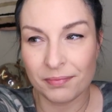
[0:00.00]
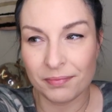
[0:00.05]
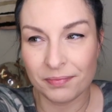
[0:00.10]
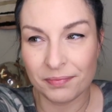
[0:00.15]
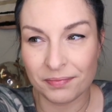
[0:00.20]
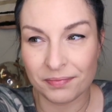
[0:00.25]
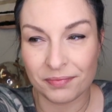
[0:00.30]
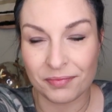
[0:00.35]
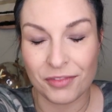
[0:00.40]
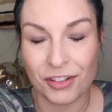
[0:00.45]

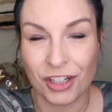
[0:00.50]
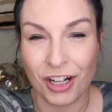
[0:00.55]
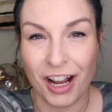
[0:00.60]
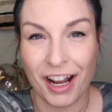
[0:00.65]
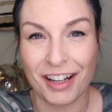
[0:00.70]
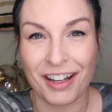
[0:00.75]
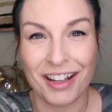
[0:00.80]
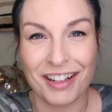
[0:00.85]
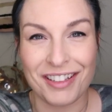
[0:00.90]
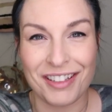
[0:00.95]

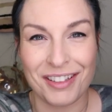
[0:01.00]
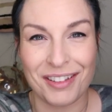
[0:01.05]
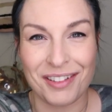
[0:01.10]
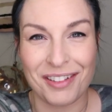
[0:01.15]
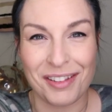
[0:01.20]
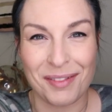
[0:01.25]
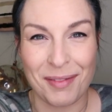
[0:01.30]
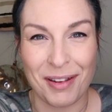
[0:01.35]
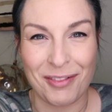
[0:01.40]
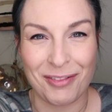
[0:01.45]
Trying not to
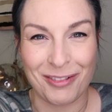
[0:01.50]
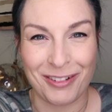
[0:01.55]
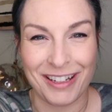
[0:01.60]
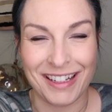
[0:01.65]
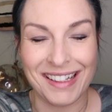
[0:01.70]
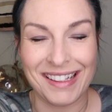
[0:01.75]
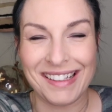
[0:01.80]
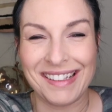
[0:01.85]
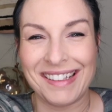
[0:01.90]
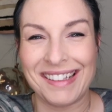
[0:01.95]
lose my
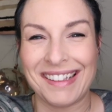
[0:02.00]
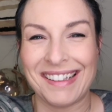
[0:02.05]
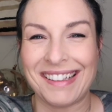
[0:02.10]
voice.